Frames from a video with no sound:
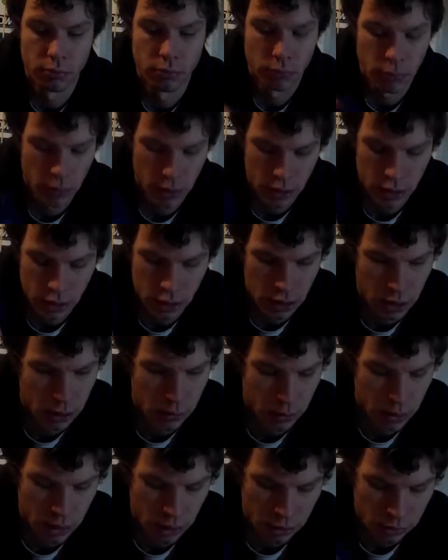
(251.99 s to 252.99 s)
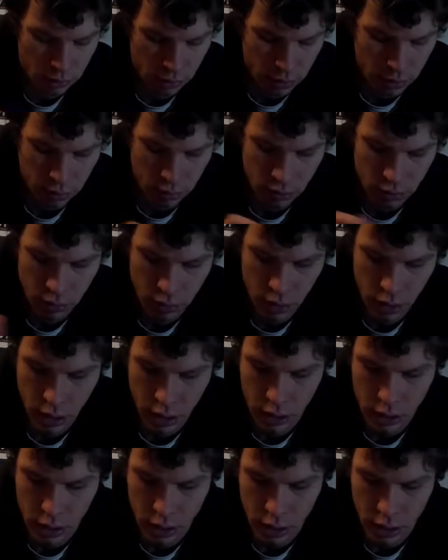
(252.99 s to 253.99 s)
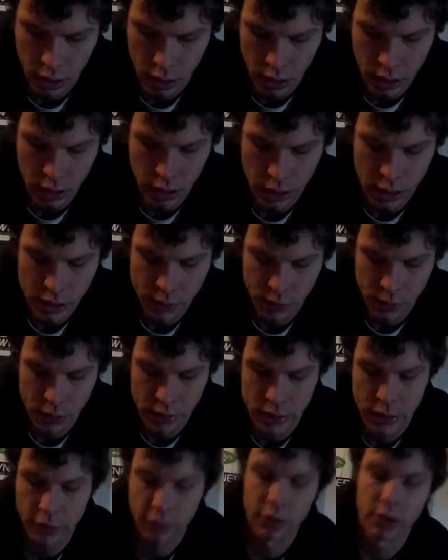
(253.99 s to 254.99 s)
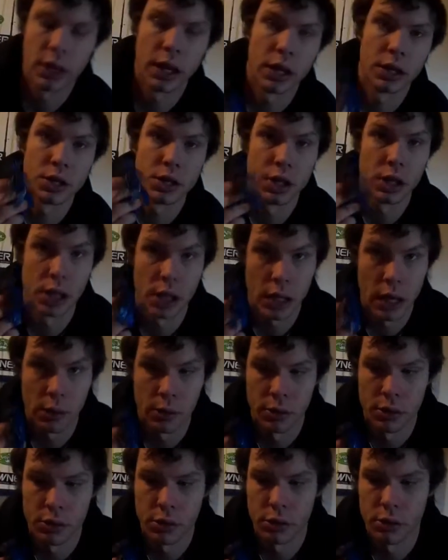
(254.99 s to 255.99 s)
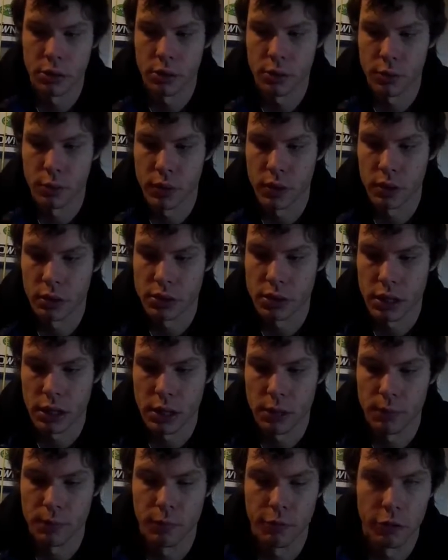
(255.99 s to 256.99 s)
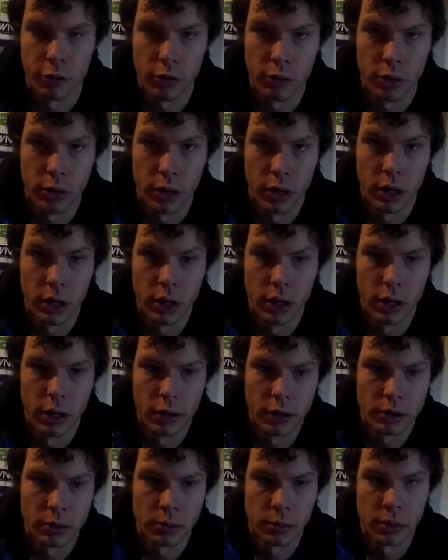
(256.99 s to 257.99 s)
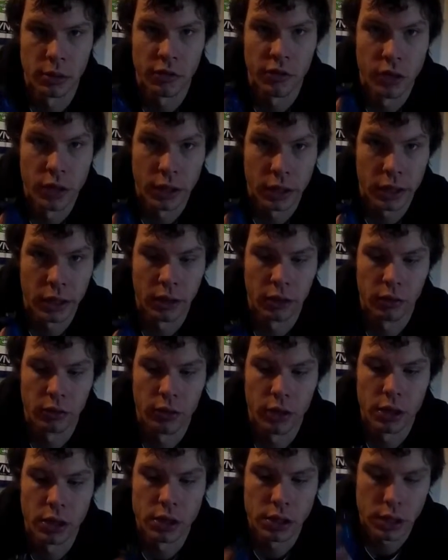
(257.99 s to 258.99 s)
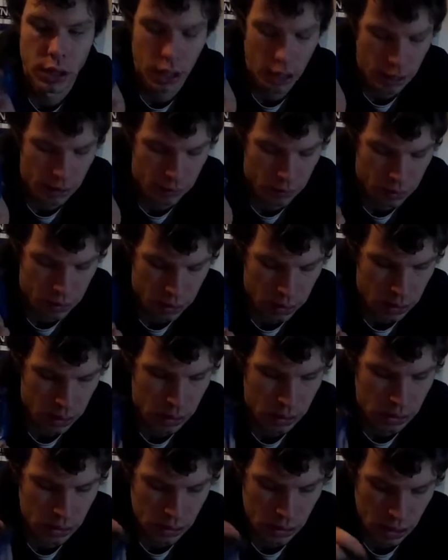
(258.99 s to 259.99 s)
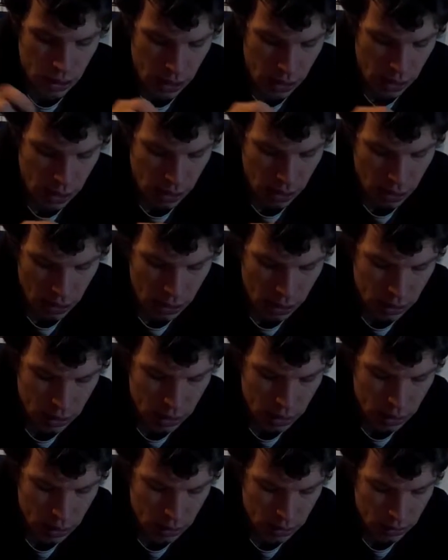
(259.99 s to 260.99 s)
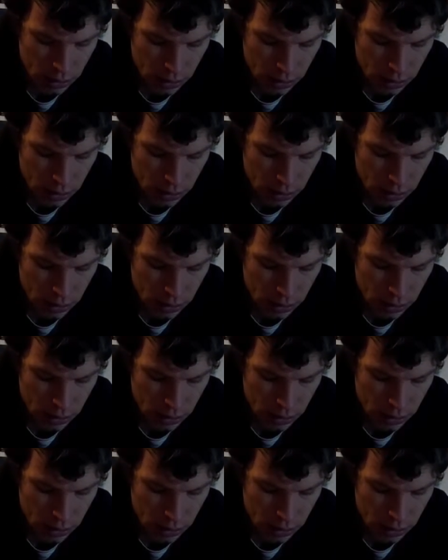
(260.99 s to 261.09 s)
It's another one I throw. The next one is a finesse jig I would throw during the winter time for some of those finicking fish. You gotta have one of these. And then